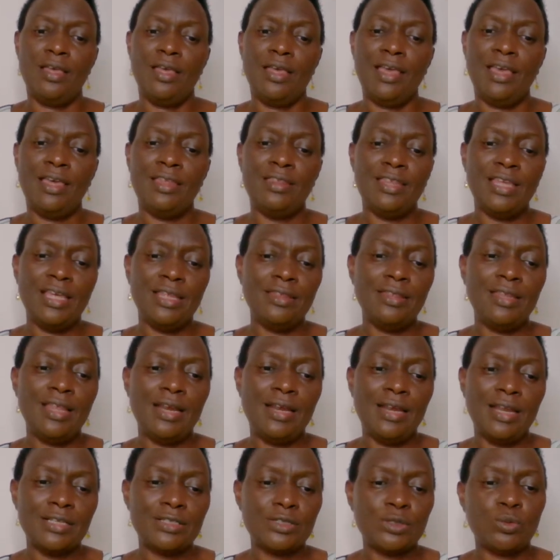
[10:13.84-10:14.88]
And then the
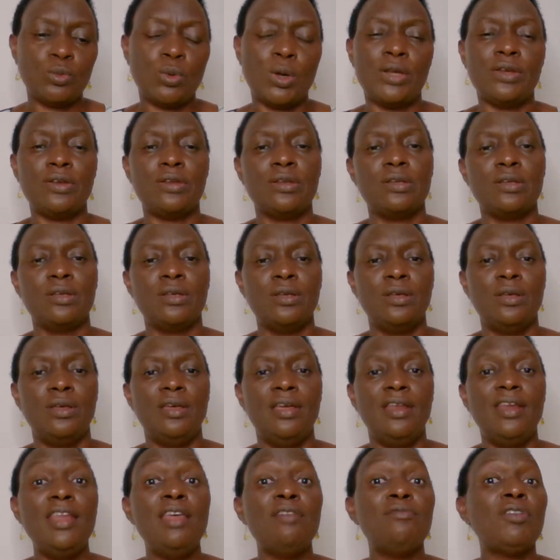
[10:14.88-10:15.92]
last one,
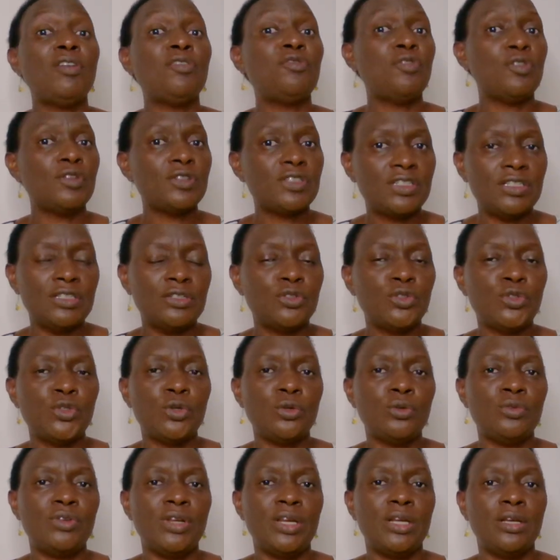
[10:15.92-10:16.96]
never force these
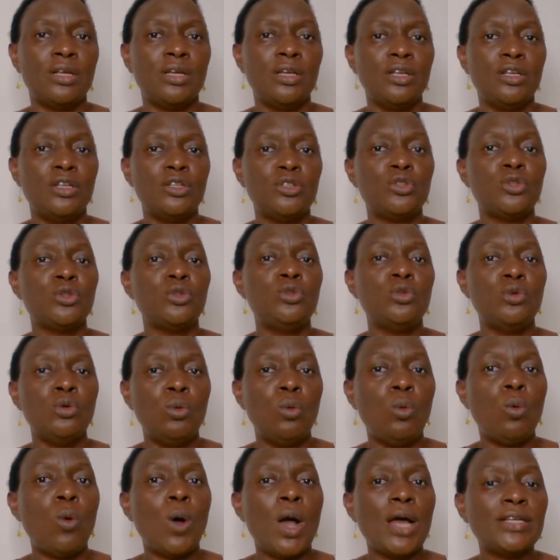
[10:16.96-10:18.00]
children to do
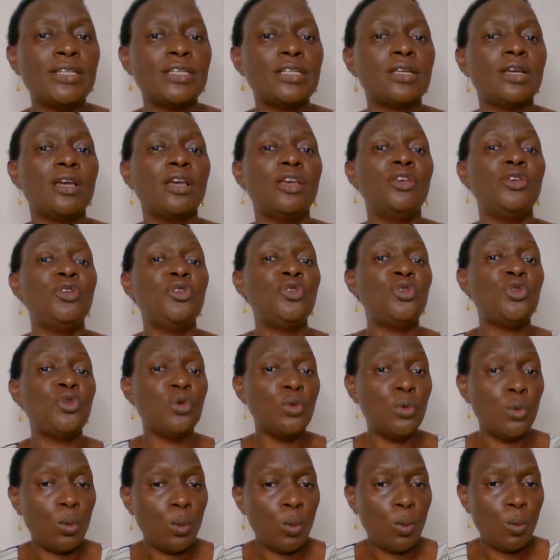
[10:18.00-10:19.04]
what you
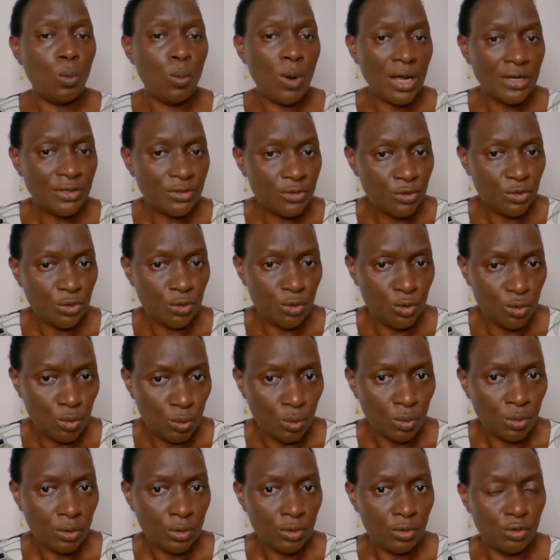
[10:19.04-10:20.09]
want to
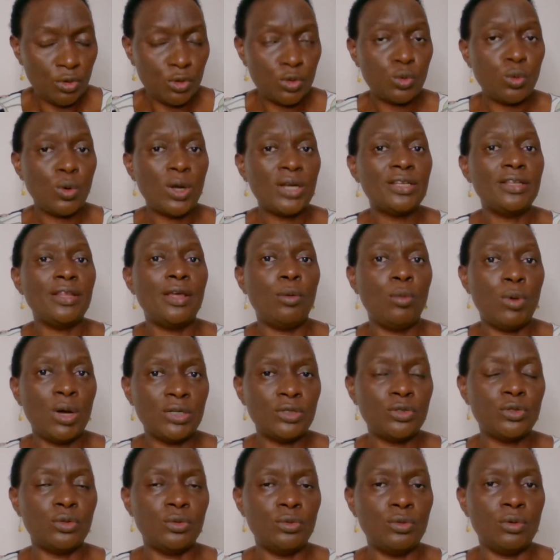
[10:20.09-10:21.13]
do, not what they
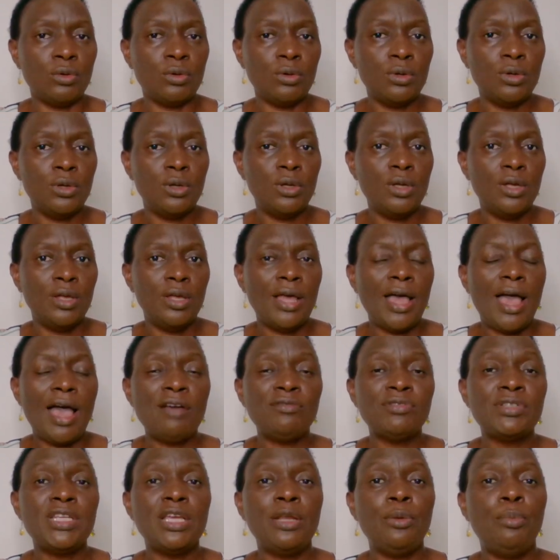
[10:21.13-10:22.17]
want to do.
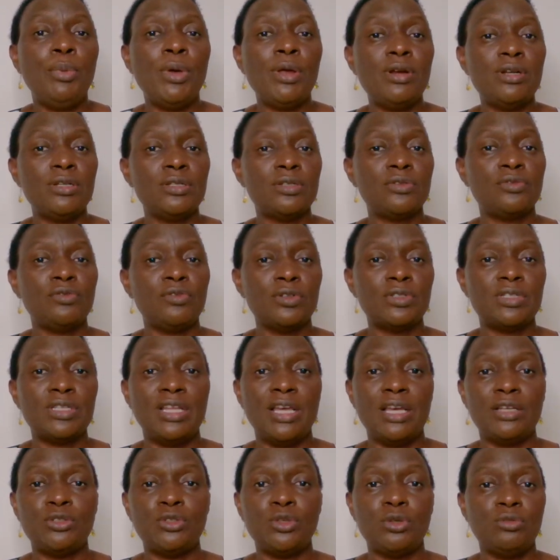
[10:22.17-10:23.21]
I've seen parents force
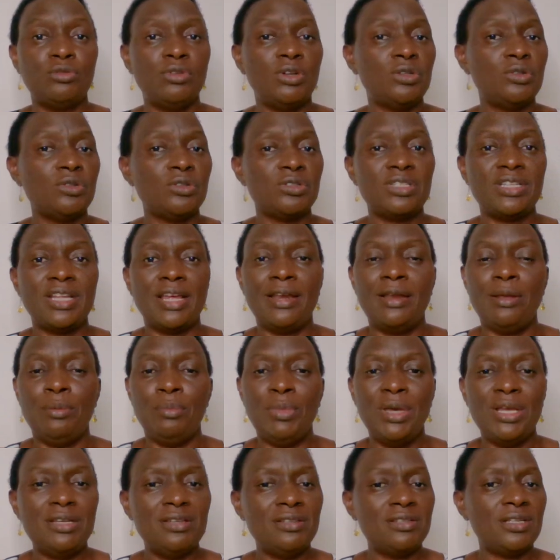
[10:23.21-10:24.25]
their children to study
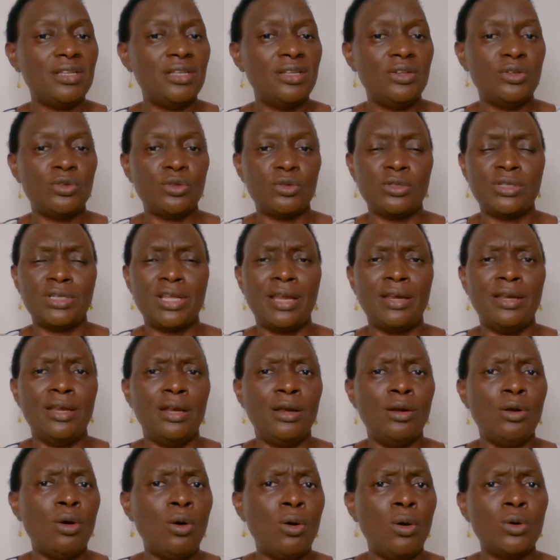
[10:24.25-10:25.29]
medicine, to study
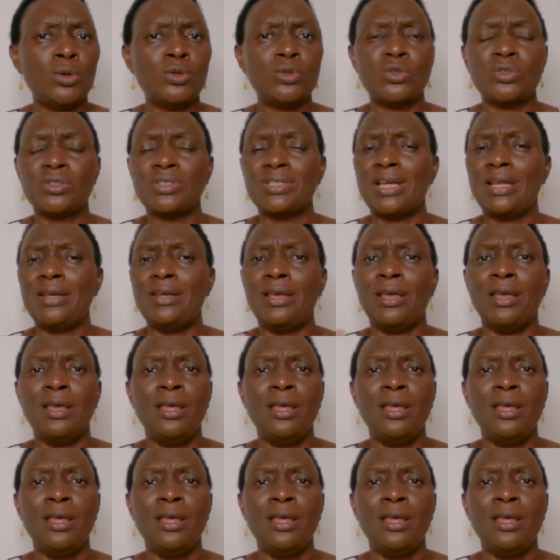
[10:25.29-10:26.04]
law, to study,